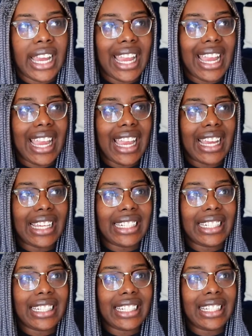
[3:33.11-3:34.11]

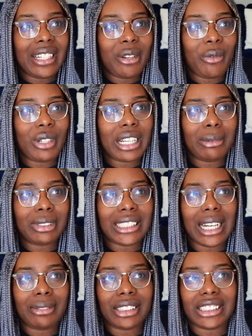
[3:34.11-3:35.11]
And when it comes
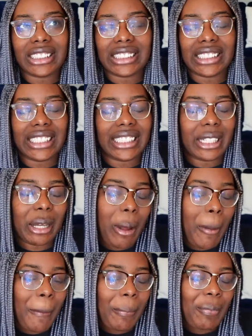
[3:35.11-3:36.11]
time to just like,
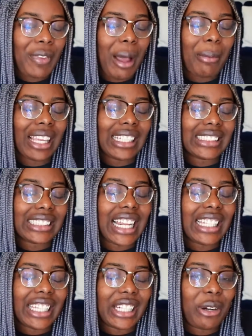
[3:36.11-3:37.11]
I'm gonna get into
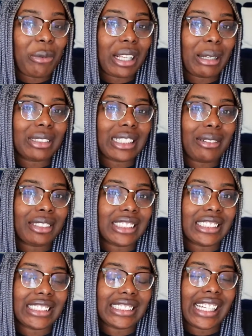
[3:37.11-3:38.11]
that later. When it comes time to
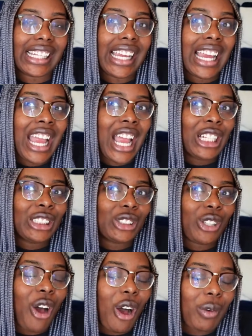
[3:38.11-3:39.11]
just like
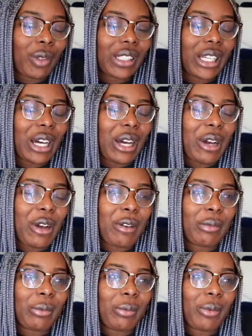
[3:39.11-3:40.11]
talk with
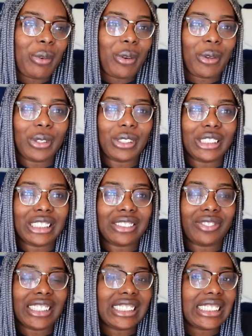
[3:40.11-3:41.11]
them or
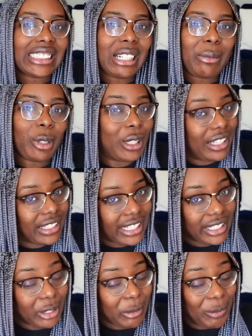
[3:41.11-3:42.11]
just vent to them, they're not
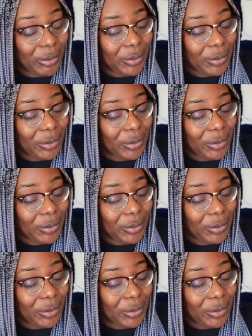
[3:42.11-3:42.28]
there.